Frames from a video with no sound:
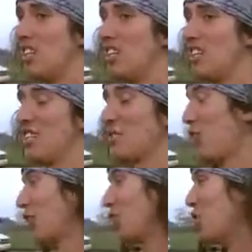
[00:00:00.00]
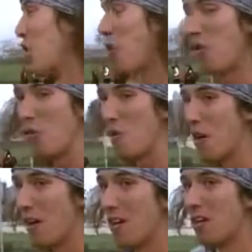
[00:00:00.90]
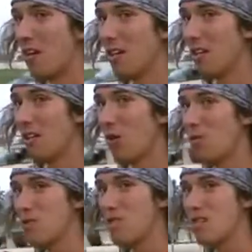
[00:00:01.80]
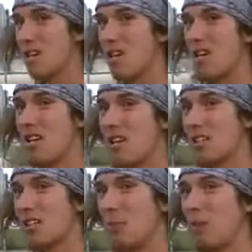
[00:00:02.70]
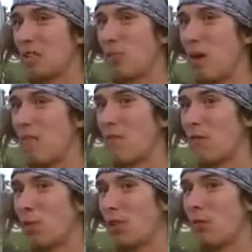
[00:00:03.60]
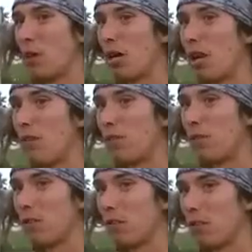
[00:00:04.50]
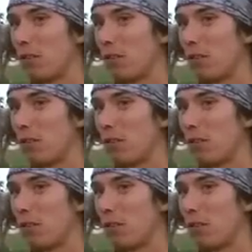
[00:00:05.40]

This is fucking gnarly, man. Holy shit. It's like the biggest wave I've ever ridden in my life.